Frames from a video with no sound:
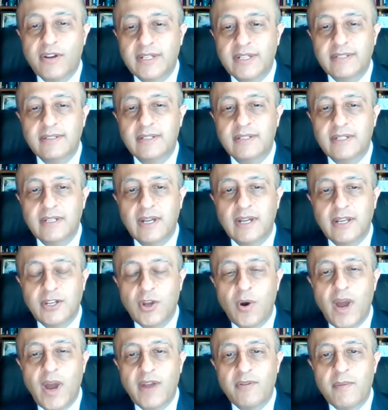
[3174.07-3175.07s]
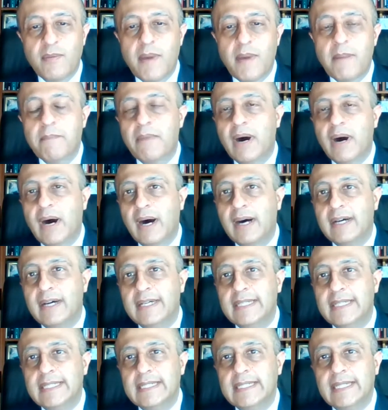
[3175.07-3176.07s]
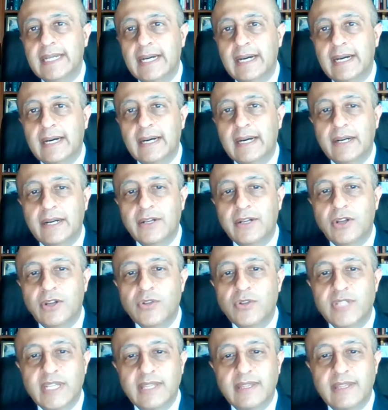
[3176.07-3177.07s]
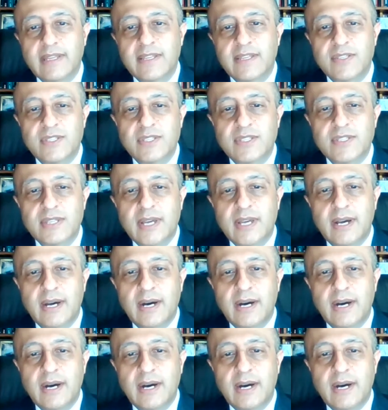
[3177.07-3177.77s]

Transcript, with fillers: And, and, you know, I remember uh, noting this.